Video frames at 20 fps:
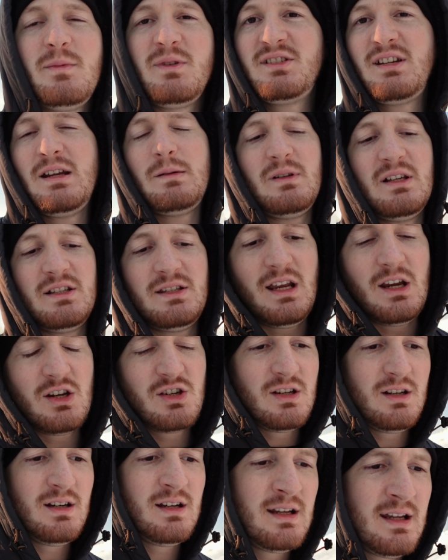
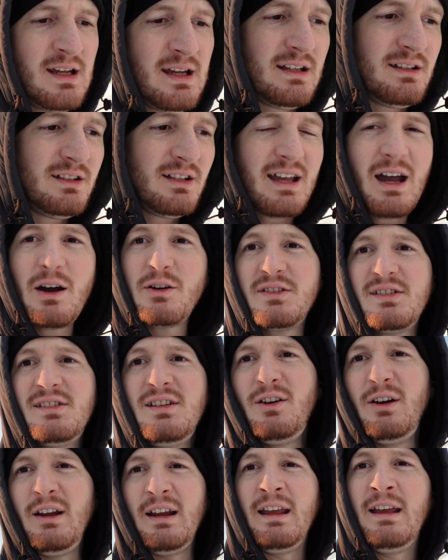stabilization, and look how it's
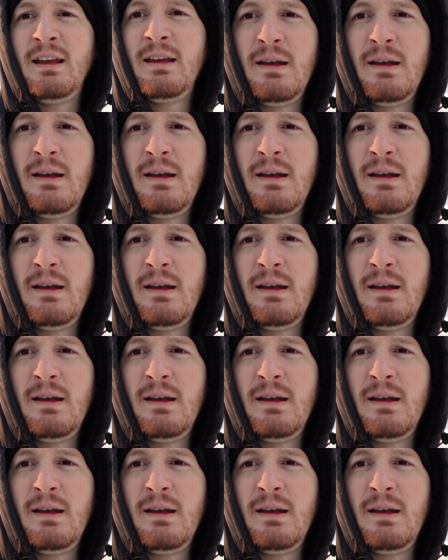doing.